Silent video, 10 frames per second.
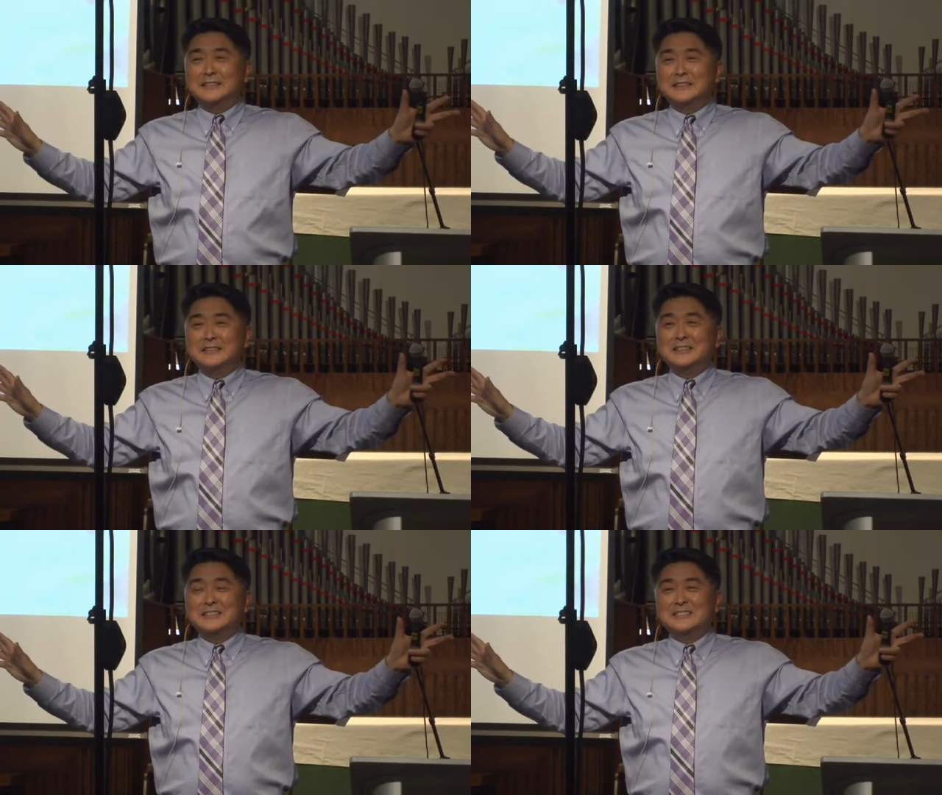
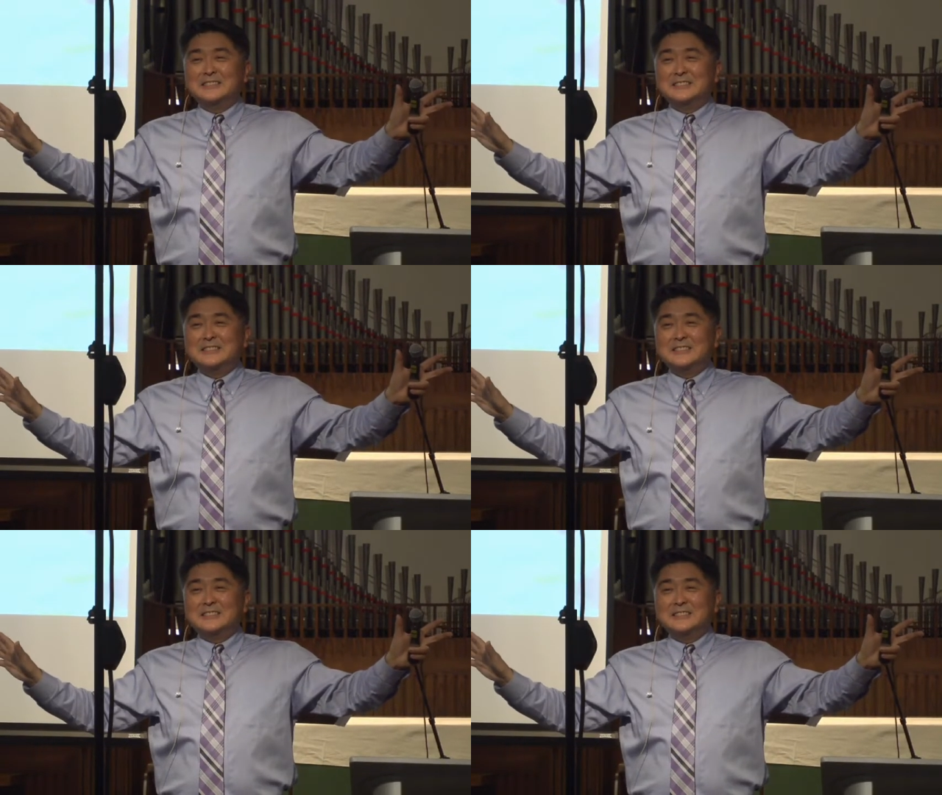
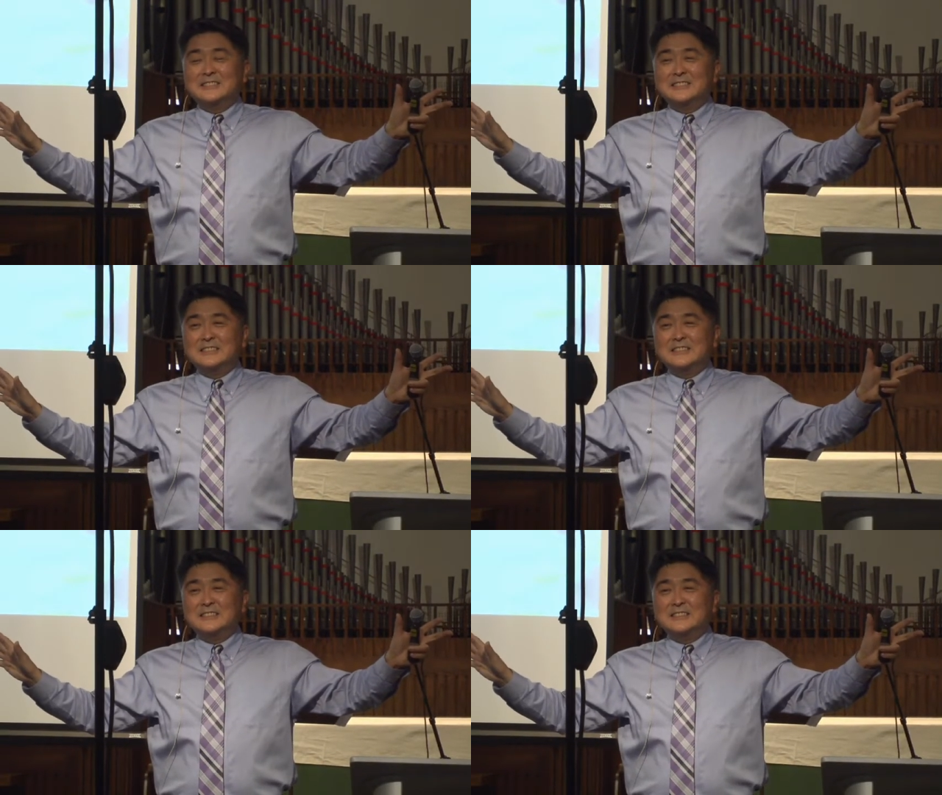
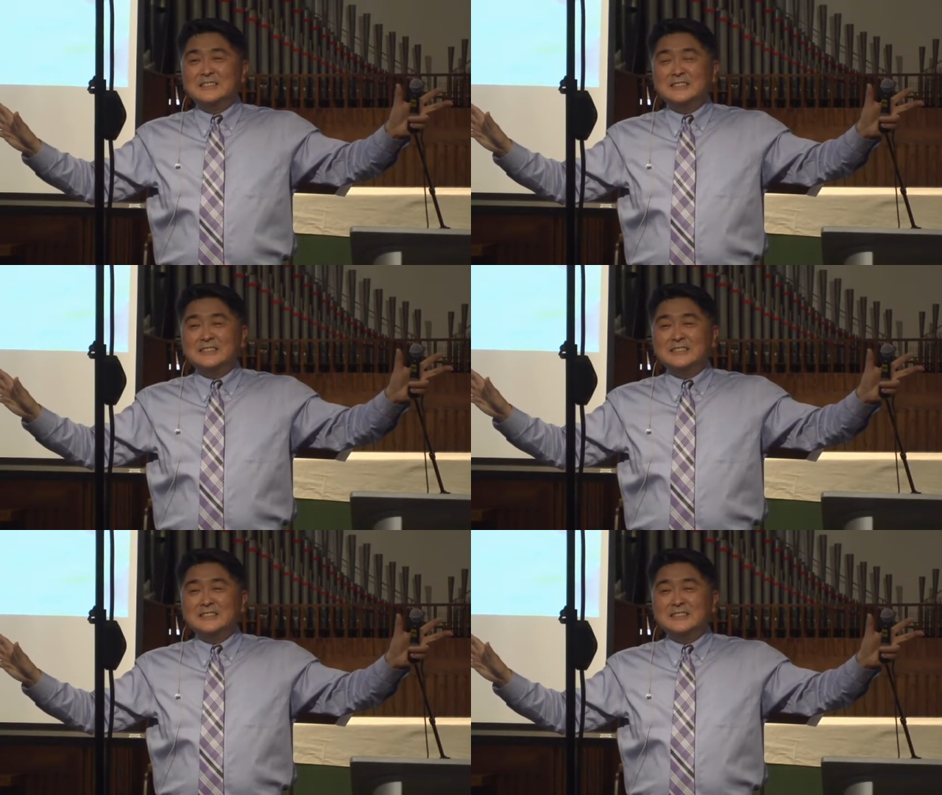No one is speaking in this clip.